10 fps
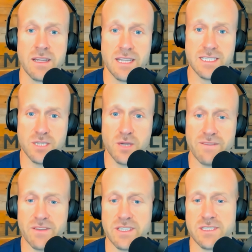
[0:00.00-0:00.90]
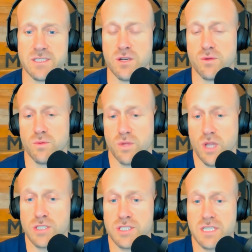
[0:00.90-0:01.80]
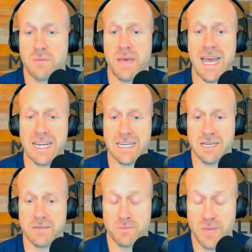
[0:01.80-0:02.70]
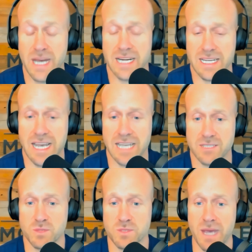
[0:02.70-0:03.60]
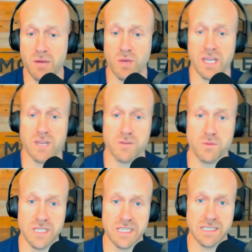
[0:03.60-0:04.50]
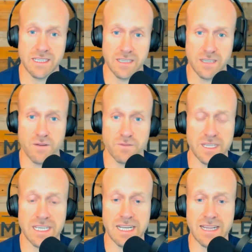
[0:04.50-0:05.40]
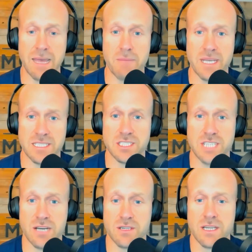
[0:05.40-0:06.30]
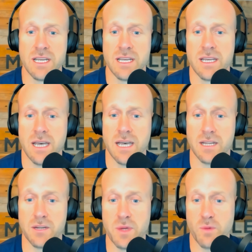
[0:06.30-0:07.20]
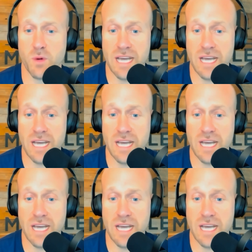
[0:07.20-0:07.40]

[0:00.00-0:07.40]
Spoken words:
Let's go after this. So launching the podcast was my way of hopefully getting that message out a little bit more.